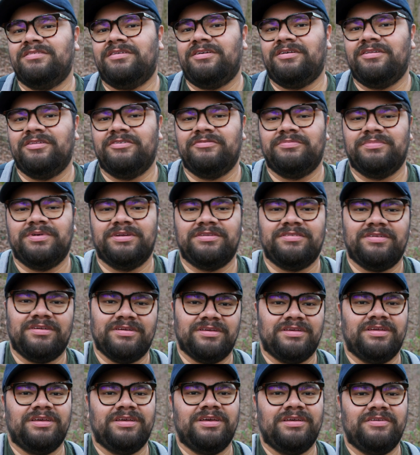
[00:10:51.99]
All of my
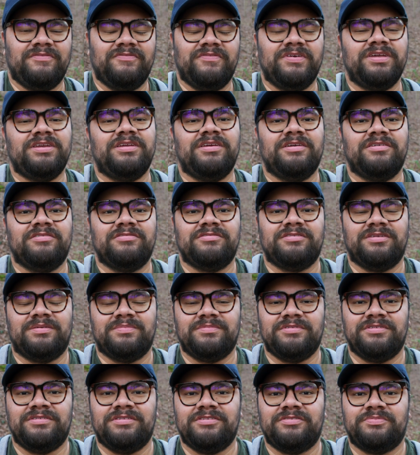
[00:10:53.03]
talking head videos up
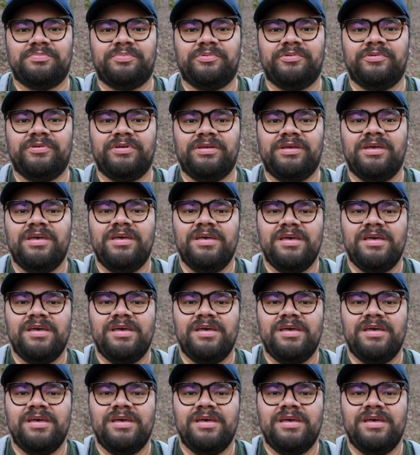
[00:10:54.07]
to this point